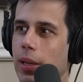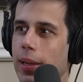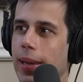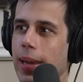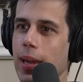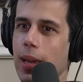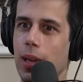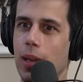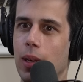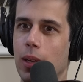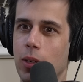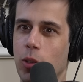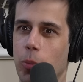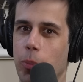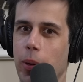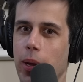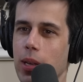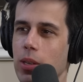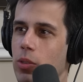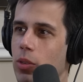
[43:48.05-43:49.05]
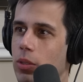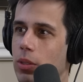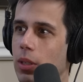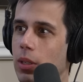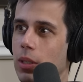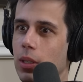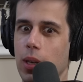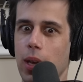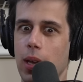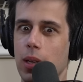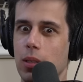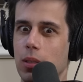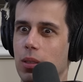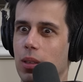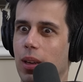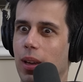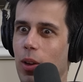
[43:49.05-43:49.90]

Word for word: Like, hey, your page Pedro. like, yes.